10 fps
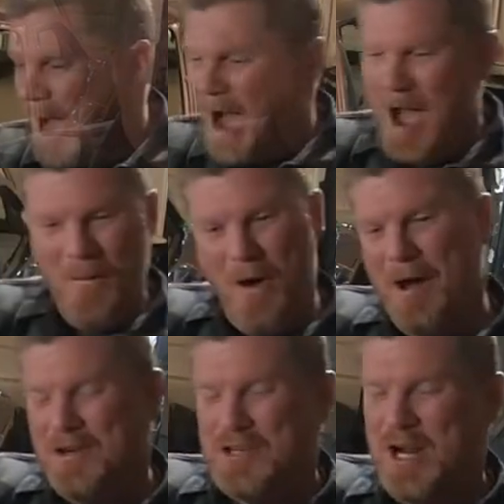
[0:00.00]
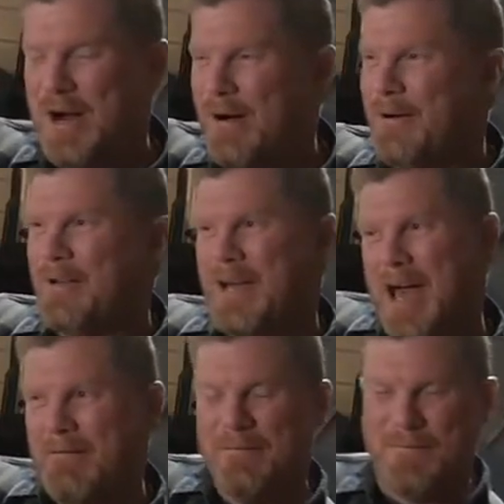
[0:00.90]
I wanted to share
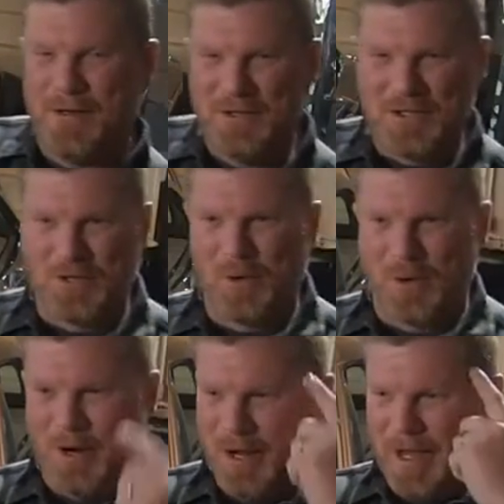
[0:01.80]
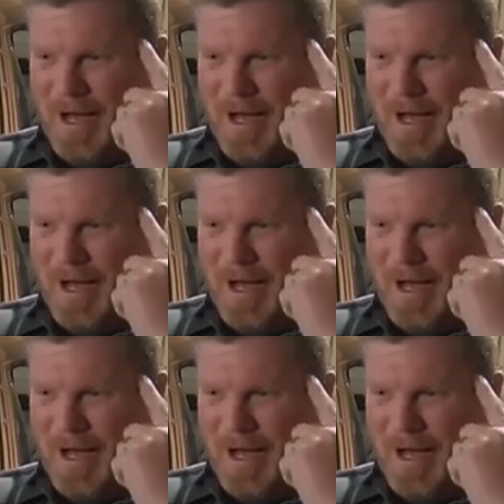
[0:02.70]
kind of a fun story.